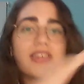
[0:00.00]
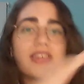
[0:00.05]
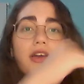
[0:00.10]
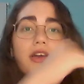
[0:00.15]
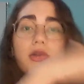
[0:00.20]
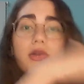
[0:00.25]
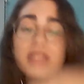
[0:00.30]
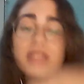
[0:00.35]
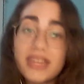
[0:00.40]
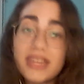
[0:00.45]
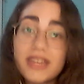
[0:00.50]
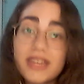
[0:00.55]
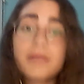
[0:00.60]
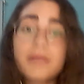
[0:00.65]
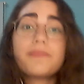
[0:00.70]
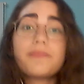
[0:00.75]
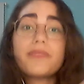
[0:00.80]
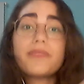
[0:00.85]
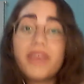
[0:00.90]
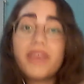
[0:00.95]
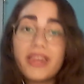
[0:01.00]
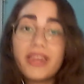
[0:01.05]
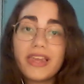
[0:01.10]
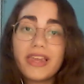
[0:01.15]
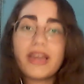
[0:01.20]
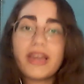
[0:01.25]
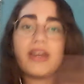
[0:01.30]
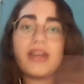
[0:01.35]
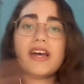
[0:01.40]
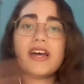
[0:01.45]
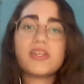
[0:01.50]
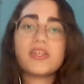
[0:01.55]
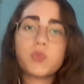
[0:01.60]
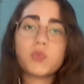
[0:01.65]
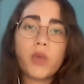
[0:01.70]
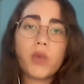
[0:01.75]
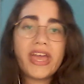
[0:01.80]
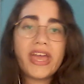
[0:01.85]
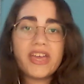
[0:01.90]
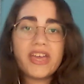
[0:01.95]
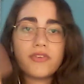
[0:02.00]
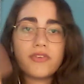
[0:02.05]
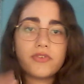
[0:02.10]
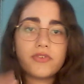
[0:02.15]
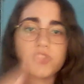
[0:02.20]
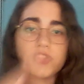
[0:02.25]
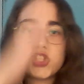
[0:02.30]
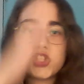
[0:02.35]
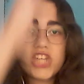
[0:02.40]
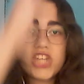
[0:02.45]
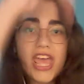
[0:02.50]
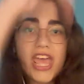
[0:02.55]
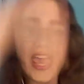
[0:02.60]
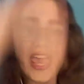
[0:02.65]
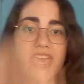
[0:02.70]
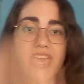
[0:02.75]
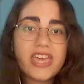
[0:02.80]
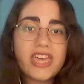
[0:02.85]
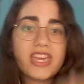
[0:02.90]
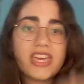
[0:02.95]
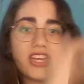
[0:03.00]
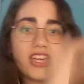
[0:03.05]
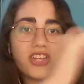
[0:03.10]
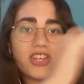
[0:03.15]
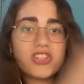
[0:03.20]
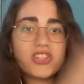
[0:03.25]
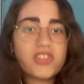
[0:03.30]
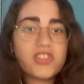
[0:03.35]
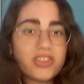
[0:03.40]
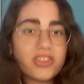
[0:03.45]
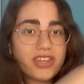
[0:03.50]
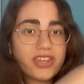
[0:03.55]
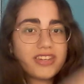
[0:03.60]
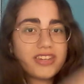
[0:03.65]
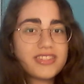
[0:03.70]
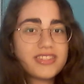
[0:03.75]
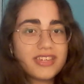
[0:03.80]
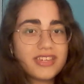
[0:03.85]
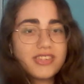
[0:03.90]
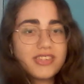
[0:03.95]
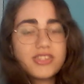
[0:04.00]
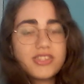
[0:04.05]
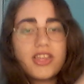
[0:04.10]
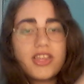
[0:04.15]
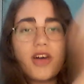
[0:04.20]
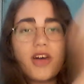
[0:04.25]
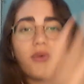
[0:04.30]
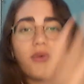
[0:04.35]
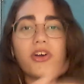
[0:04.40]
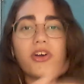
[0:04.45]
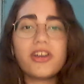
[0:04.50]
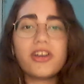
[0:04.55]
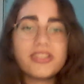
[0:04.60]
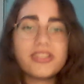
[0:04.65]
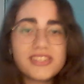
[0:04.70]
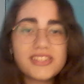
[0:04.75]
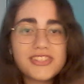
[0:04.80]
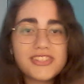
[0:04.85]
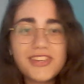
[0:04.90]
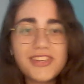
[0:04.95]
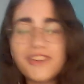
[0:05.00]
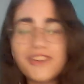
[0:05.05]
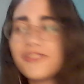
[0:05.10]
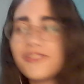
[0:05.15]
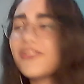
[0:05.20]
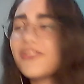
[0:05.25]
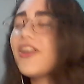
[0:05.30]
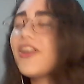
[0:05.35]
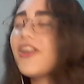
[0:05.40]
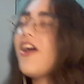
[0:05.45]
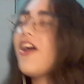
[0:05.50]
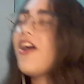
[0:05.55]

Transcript: It goes like a nice wave of change and then it's like slower and stuff.